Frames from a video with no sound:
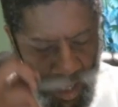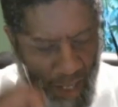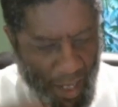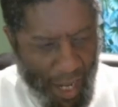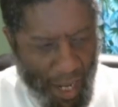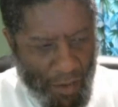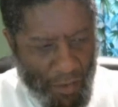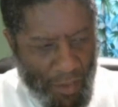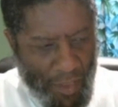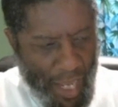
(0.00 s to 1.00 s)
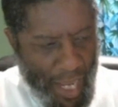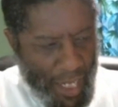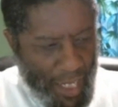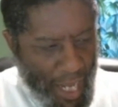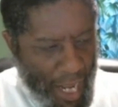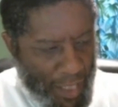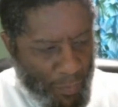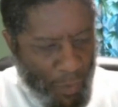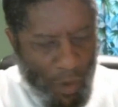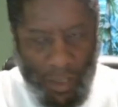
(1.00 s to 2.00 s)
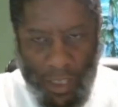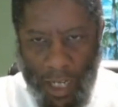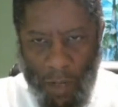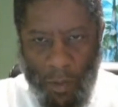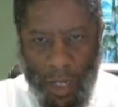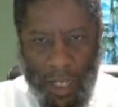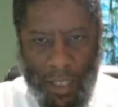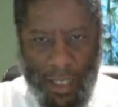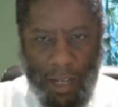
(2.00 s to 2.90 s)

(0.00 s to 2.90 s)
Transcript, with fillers: Now, that last part that I read,